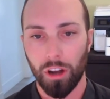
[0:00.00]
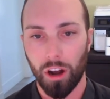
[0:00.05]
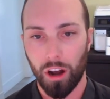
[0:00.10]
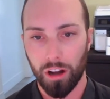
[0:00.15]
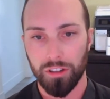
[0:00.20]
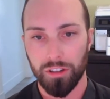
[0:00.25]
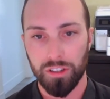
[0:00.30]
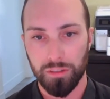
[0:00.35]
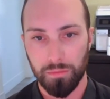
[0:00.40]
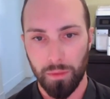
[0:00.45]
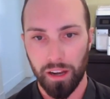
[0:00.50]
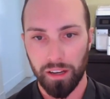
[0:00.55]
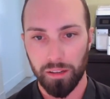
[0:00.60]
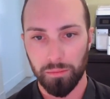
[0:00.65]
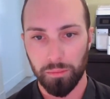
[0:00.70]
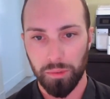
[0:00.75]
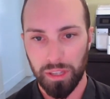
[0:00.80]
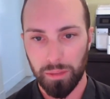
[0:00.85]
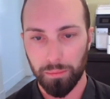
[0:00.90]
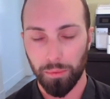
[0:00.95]

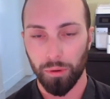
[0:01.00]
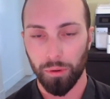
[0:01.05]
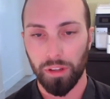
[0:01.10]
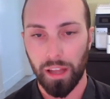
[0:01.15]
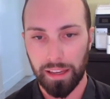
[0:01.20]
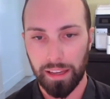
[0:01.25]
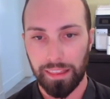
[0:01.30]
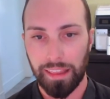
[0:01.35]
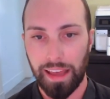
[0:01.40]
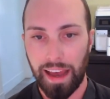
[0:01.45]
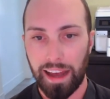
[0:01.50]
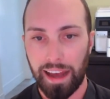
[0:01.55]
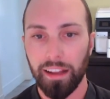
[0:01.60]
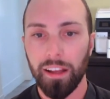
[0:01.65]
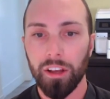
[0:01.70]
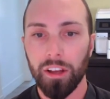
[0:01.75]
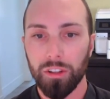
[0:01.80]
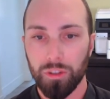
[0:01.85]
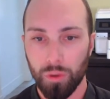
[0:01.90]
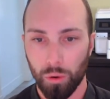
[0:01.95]
conscious-minded people like that
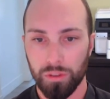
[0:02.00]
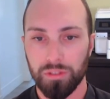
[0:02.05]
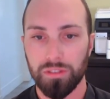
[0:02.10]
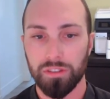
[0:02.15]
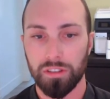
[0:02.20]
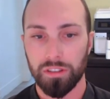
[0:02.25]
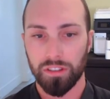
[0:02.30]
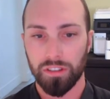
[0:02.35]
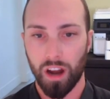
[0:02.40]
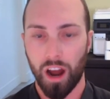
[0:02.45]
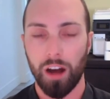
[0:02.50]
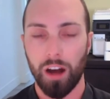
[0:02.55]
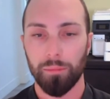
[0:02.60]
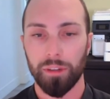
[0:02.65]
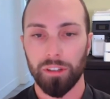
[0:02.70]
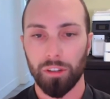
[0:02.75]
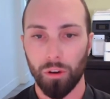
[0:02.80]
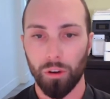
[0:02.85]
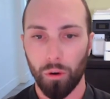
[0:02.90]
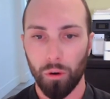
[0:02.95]
towards this
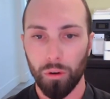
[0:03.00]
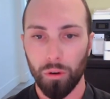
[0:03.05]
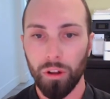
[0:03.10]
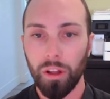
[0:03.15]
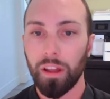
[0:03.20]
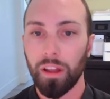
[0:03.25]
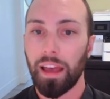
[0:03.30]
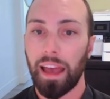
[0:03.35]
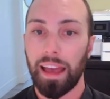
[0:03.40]
common goal